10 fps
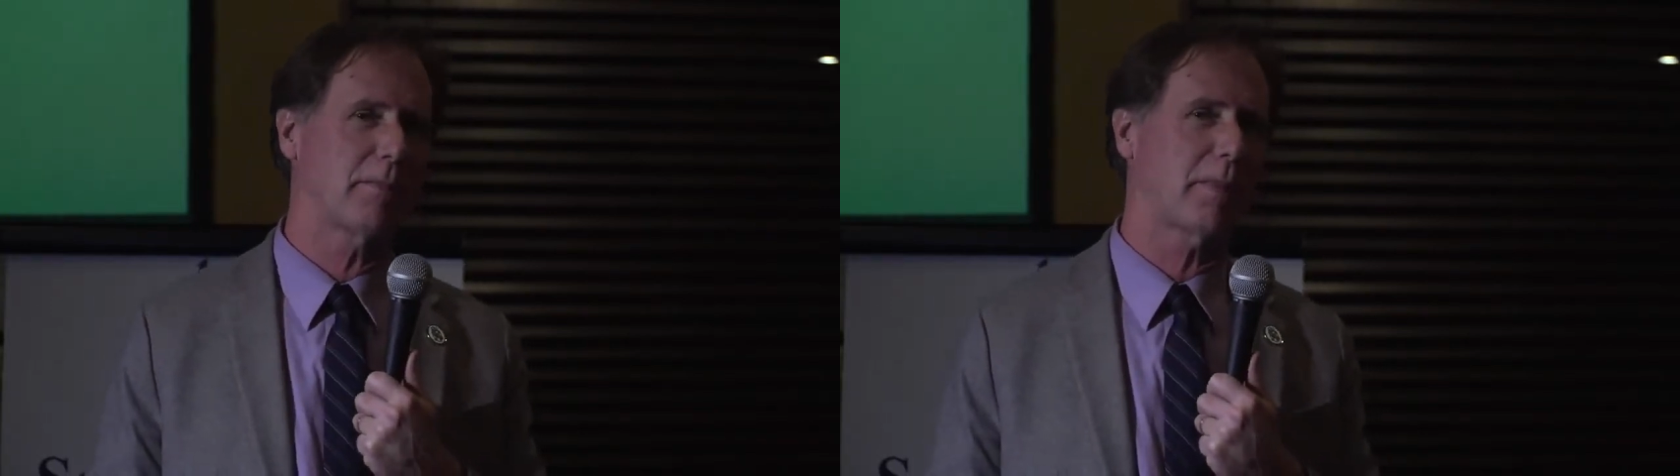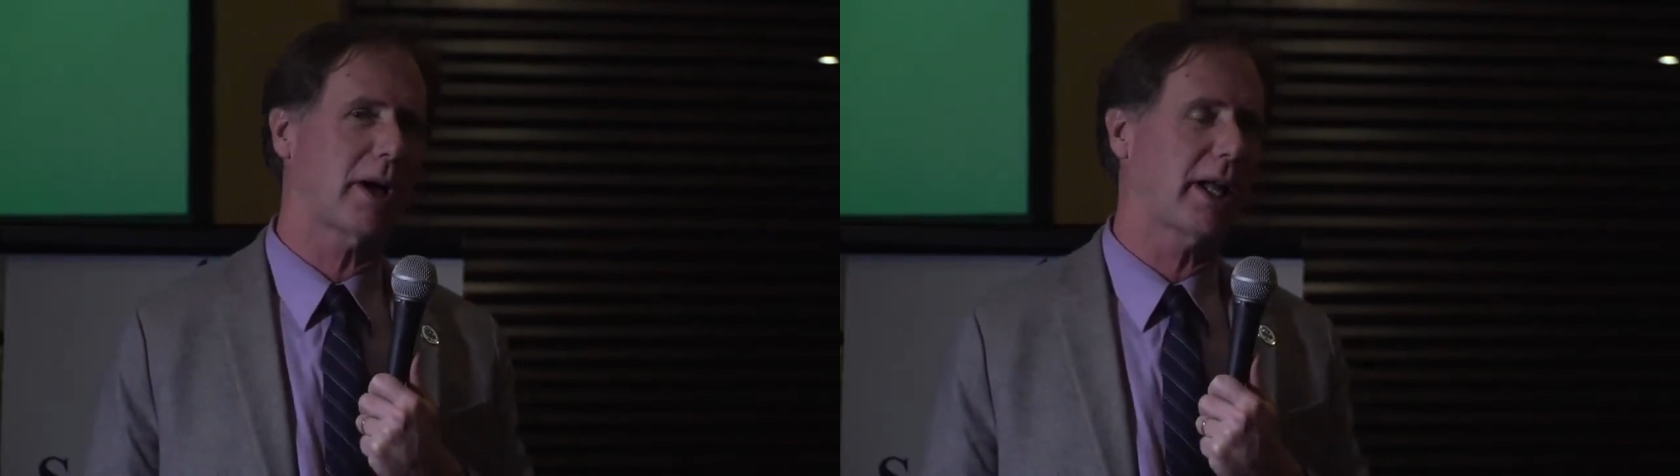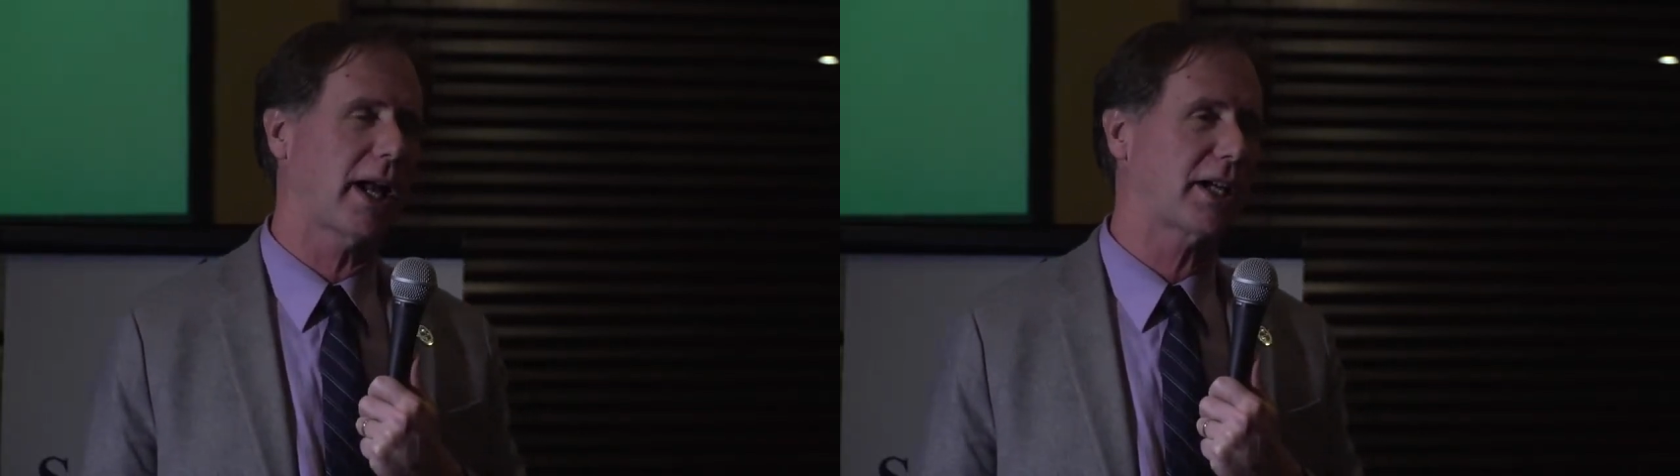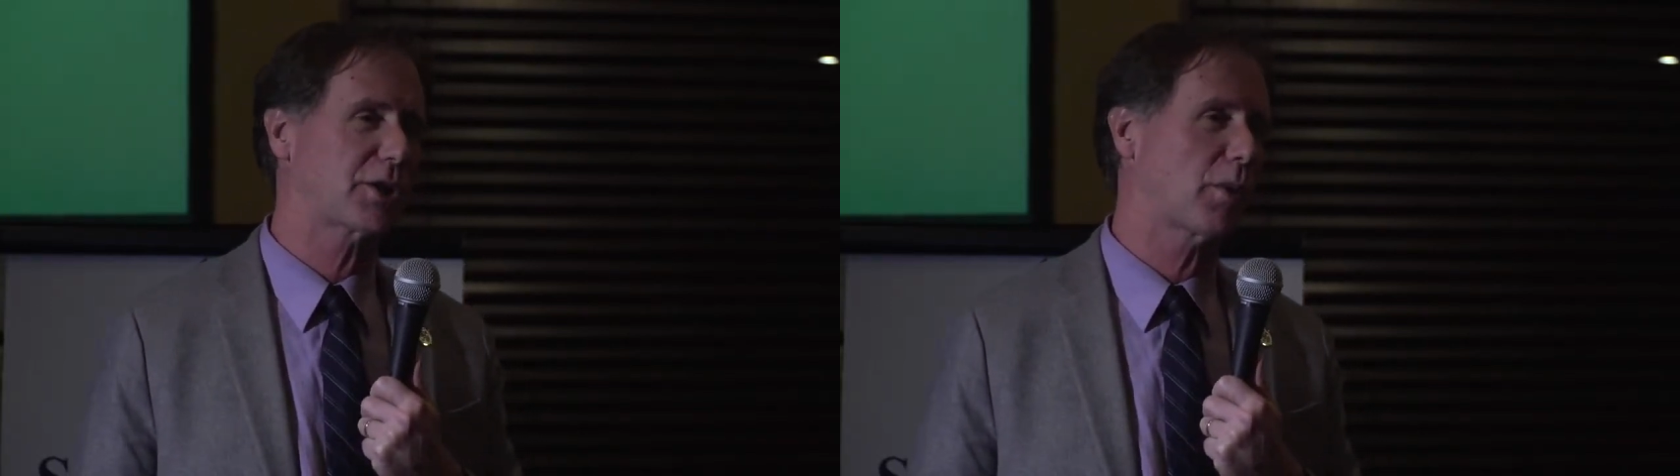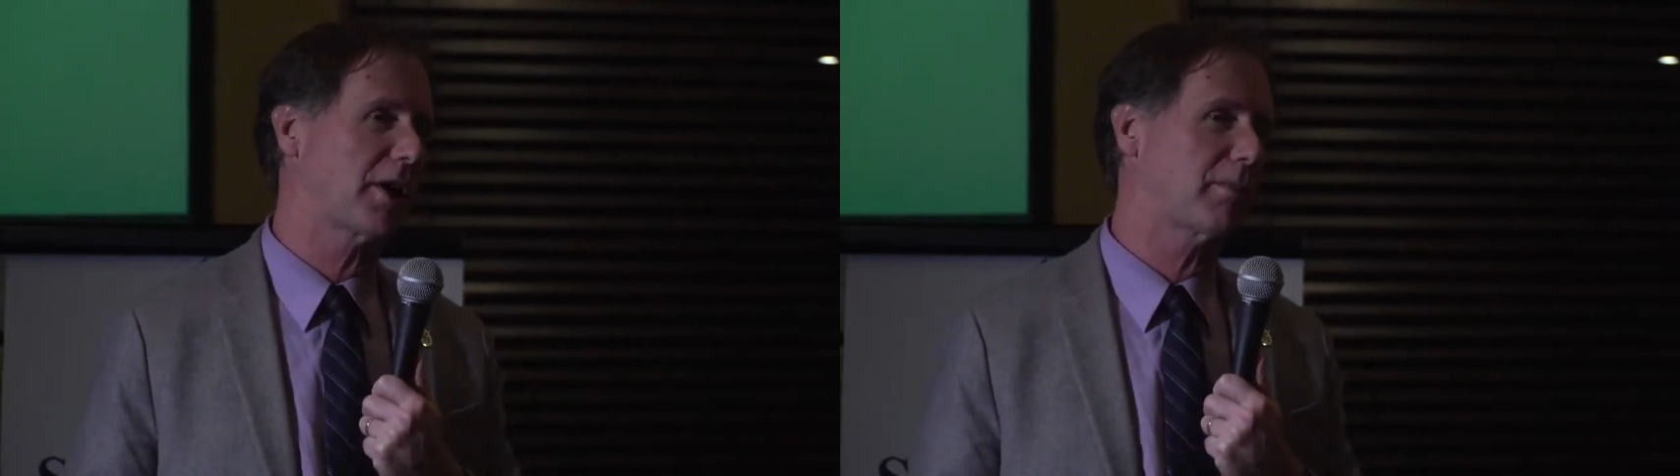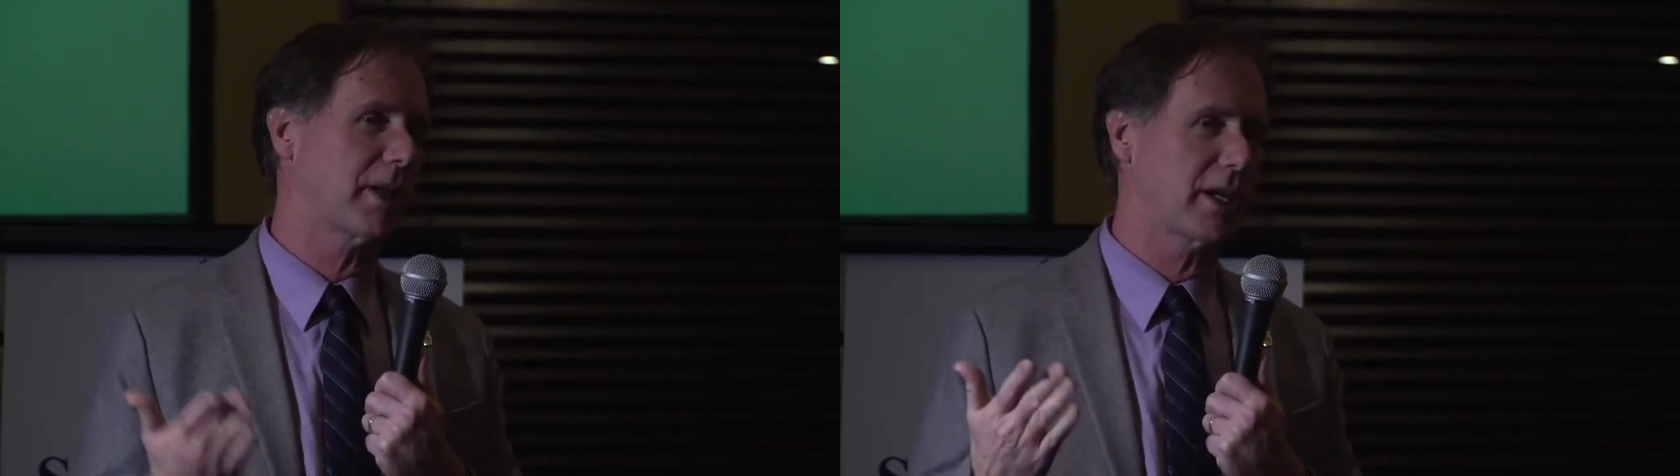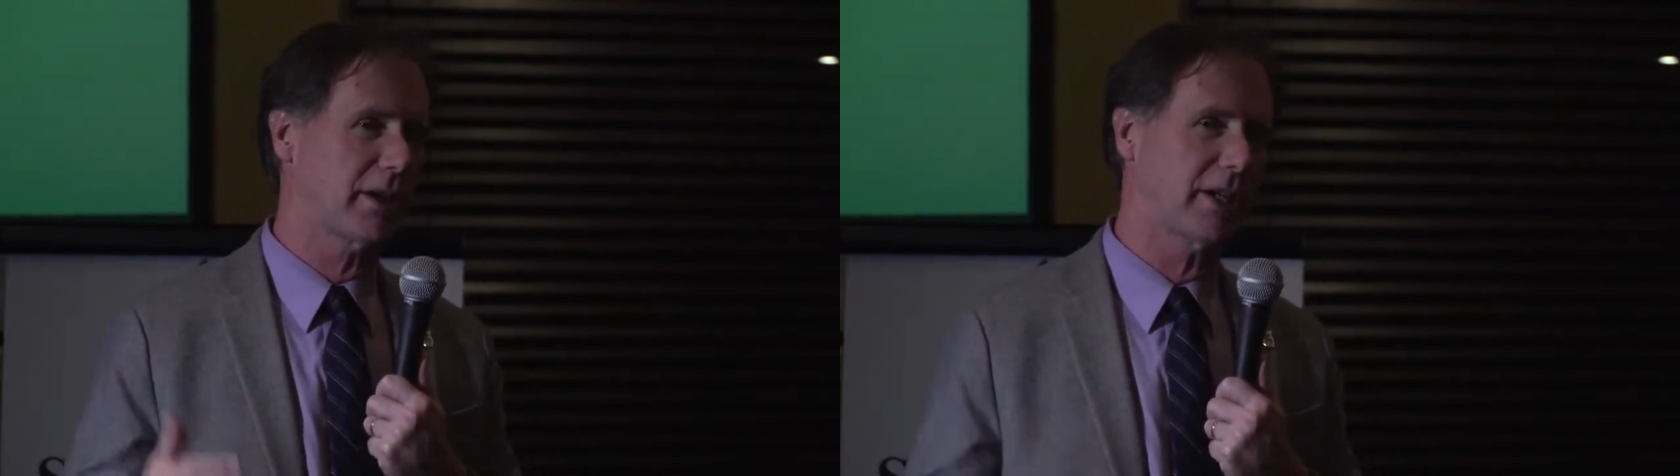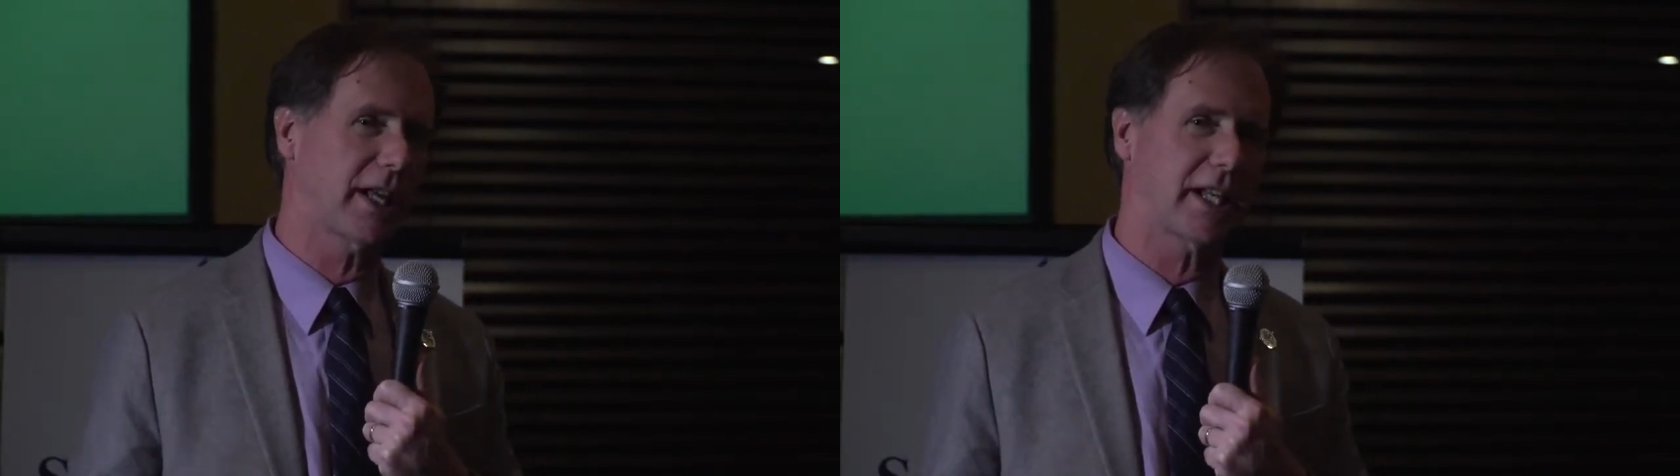But I just wanted to be
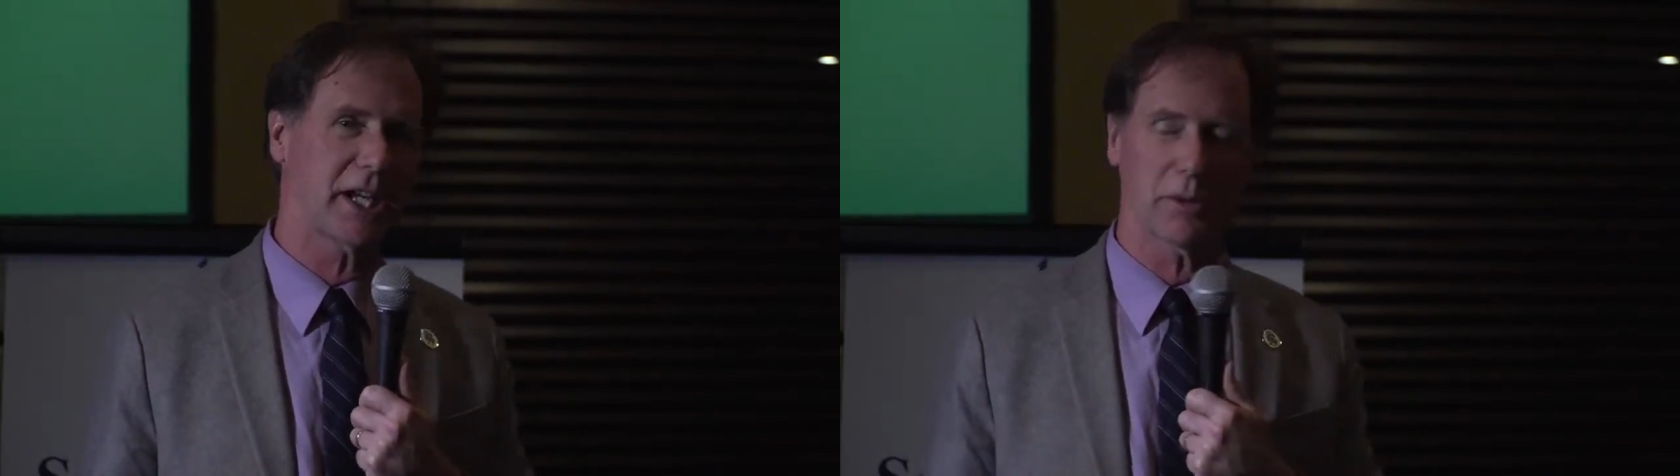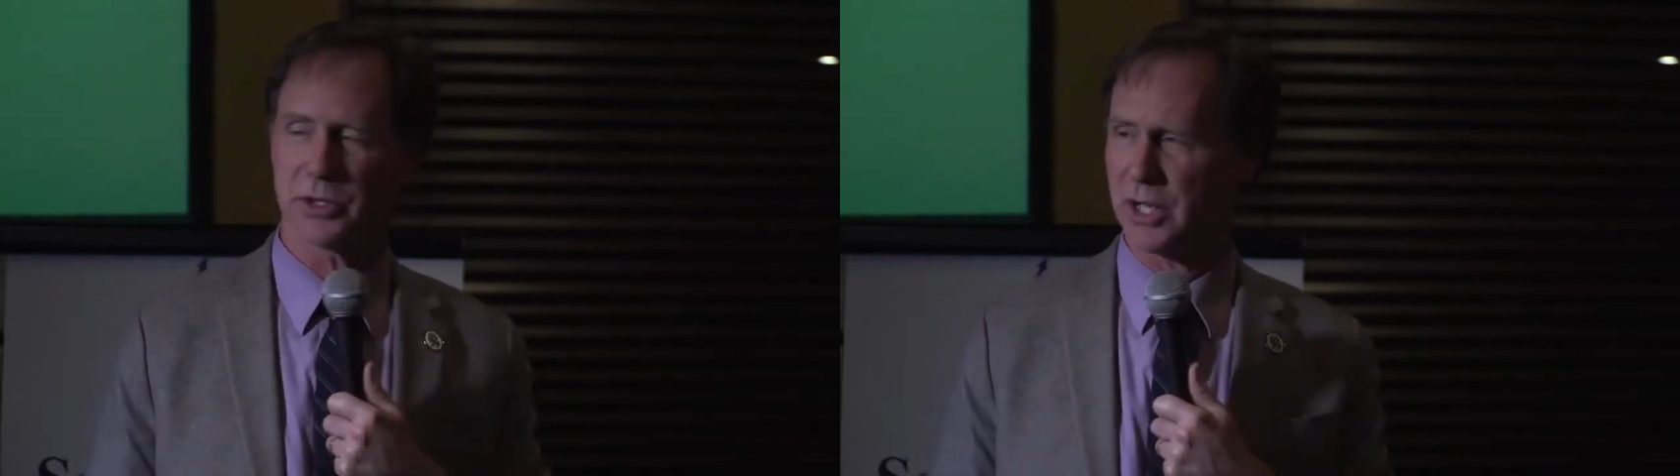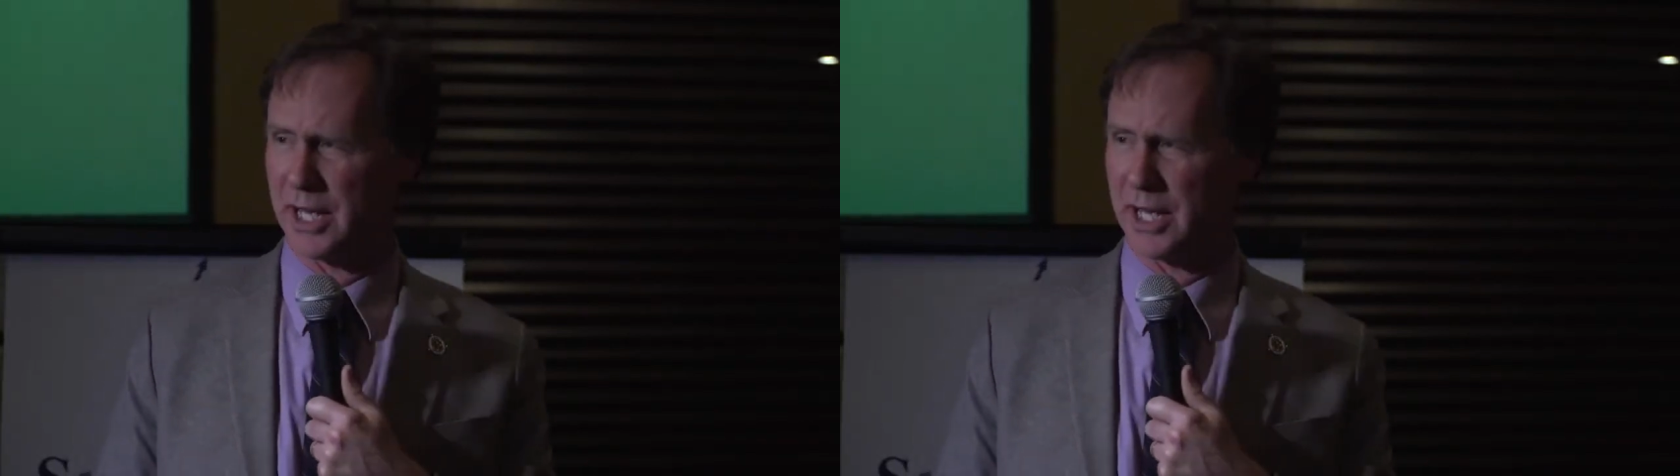here and hear what